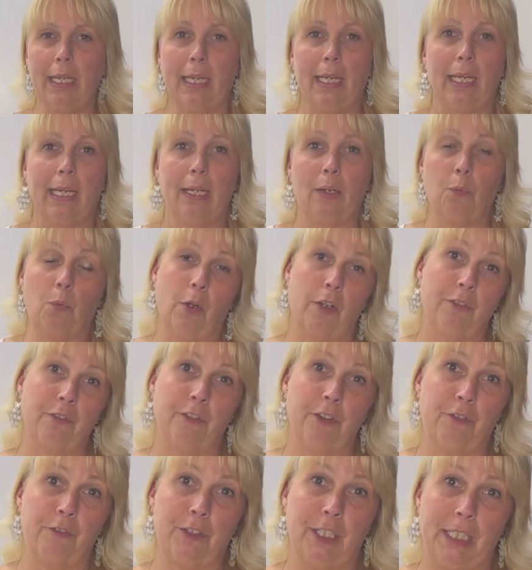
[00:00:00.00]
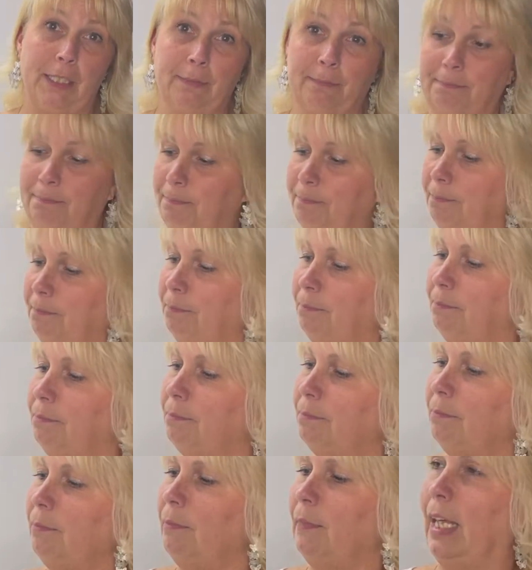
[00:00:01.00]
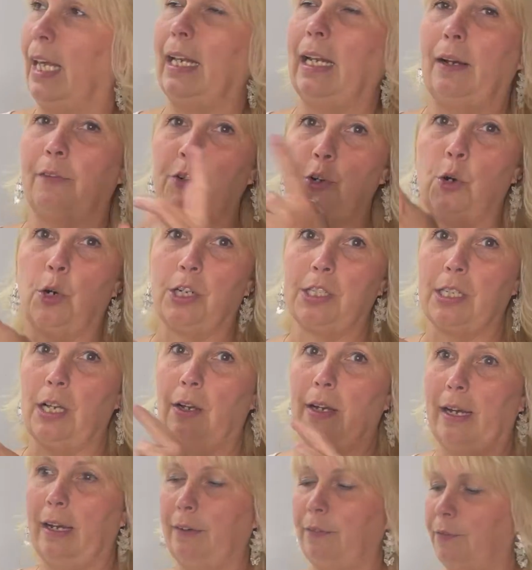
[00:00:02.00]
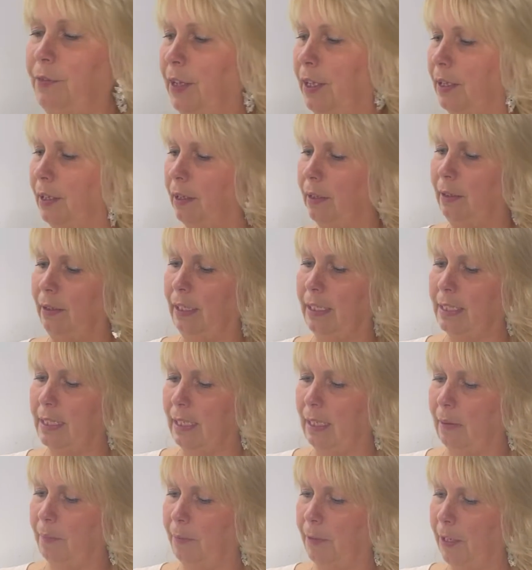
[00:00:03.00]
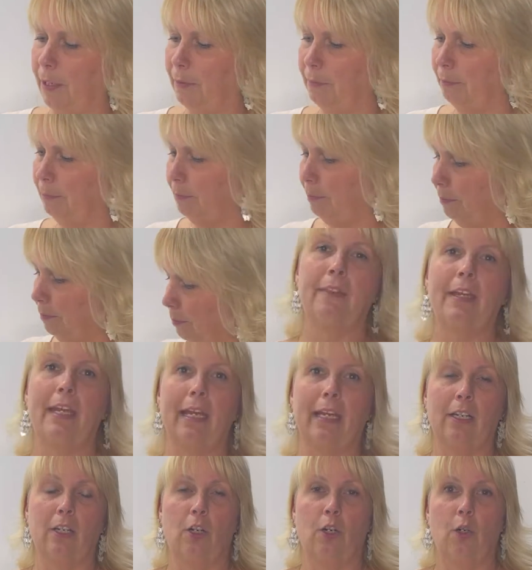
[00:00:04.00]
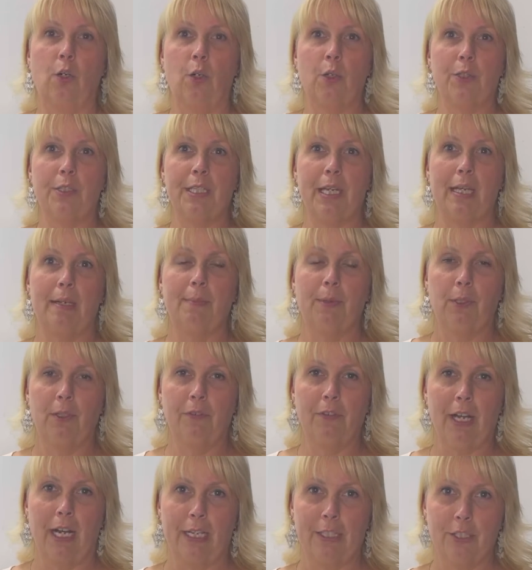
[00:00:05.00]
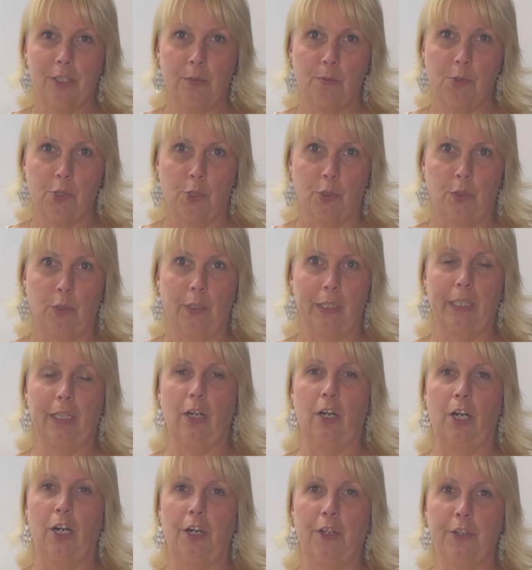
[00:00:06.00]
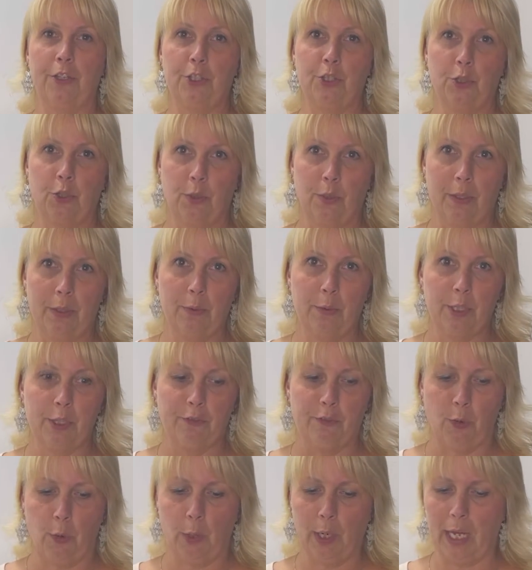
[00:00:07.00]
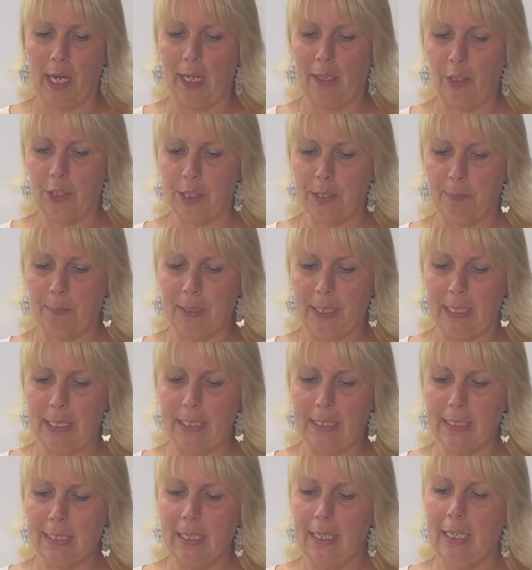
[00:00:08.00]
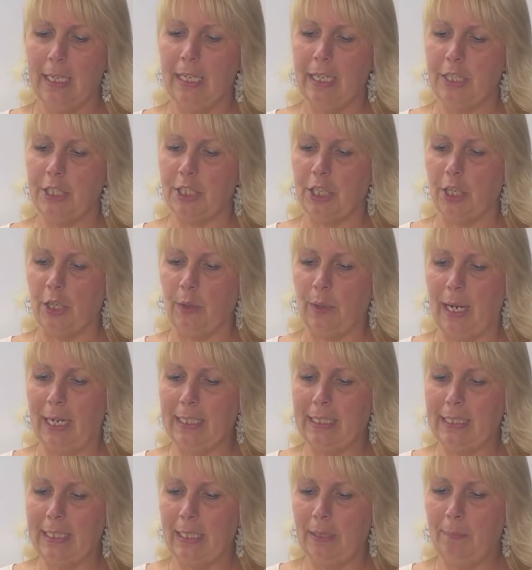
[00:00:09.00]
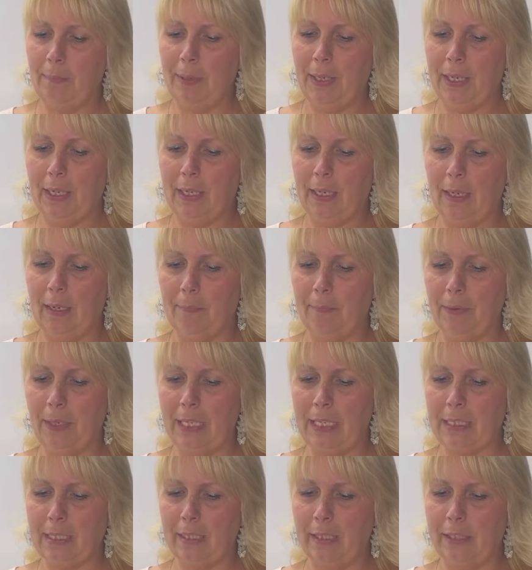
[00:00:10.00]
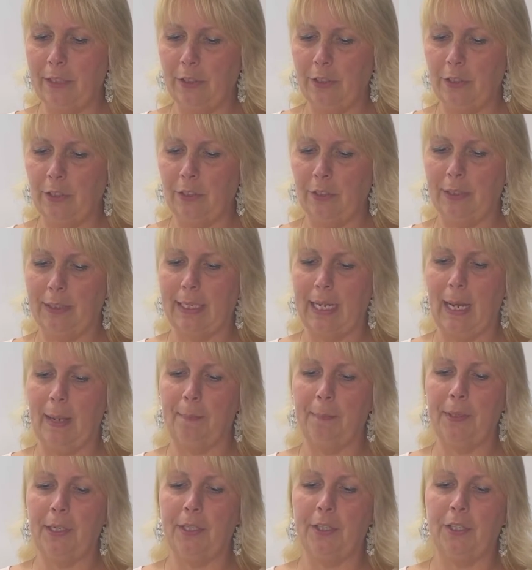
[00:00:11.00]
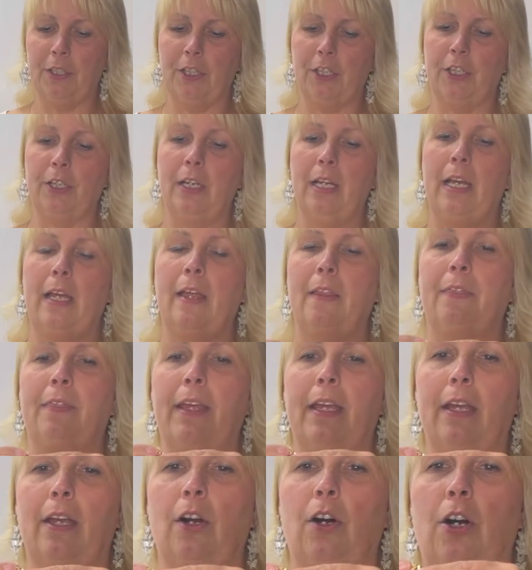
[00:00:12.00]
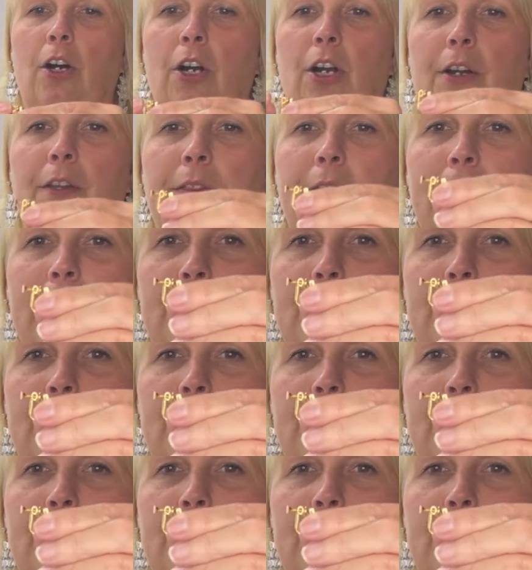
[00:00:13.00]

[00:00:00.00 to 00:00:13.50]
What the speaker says: and 150. And of course I'll have the listing up there. They had a whole table of costume jewelry. All the jewelry was $4 a piece. So I did pick up these little Napier. They are the